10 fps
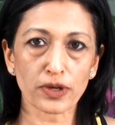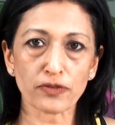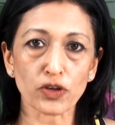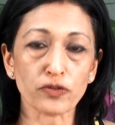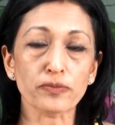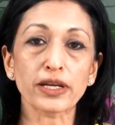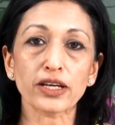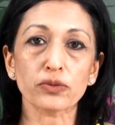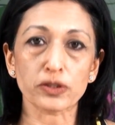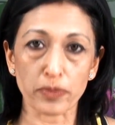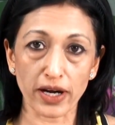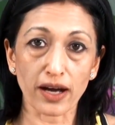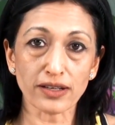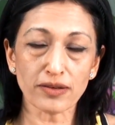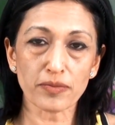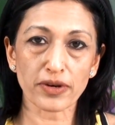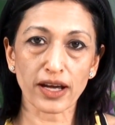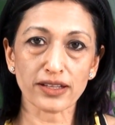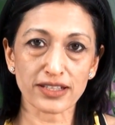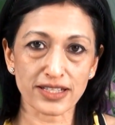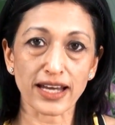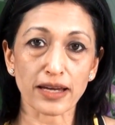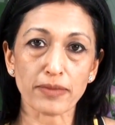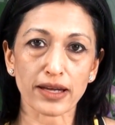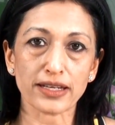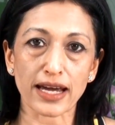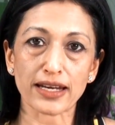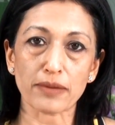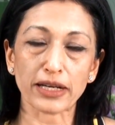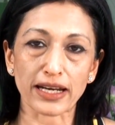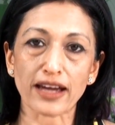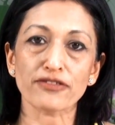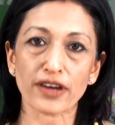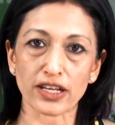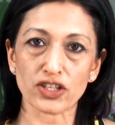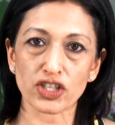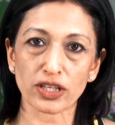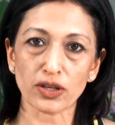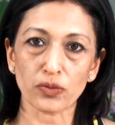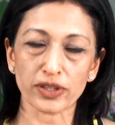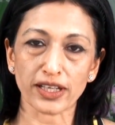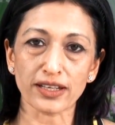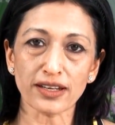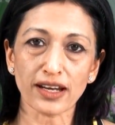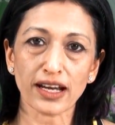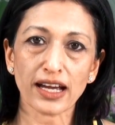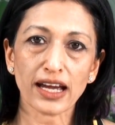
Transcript: if you're familiar with pran, this dynamic life energy within,